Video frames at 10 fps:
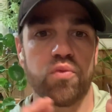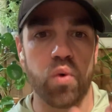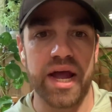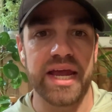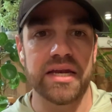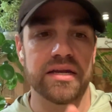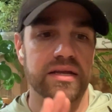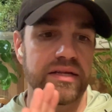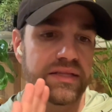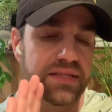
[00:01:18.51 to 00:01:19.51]
white,
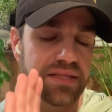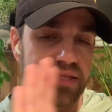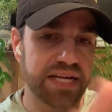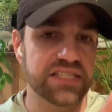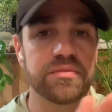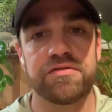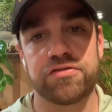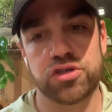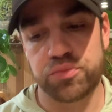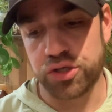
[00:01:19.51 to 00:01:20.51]
that's my
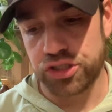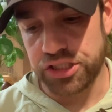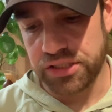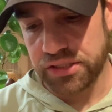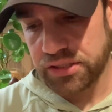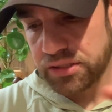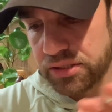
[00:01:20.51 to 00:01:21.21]
first purchase.